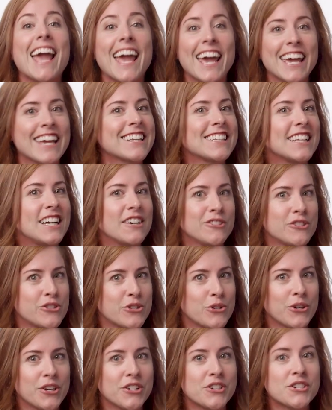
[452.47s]
and cloud
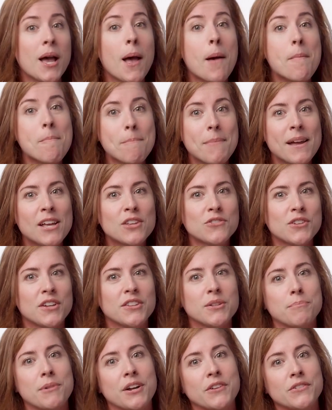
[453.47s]
storage based
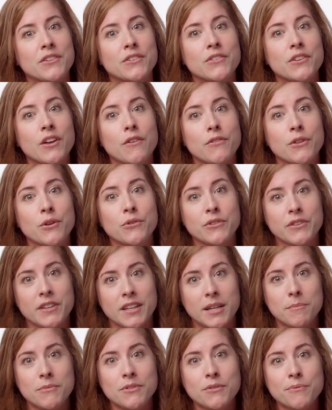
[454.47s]
on the presence of those
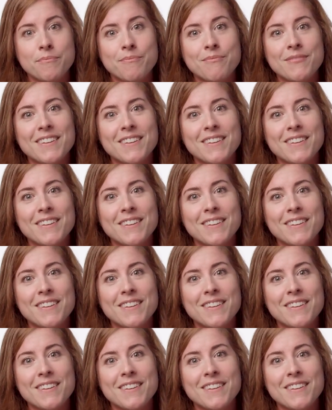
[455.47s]
claims.